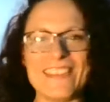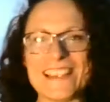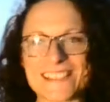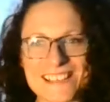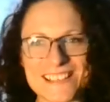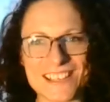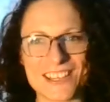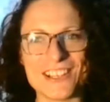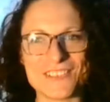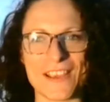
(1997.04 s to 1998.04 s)
These guys are the
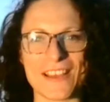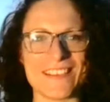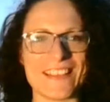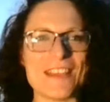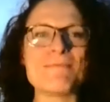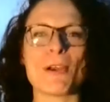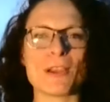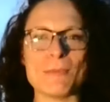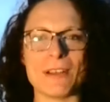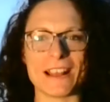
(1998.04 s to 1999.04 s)
cutest family. They go
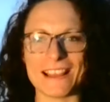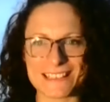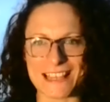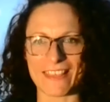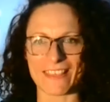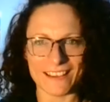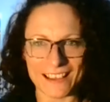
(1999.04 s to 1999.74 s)
Pokemoning together.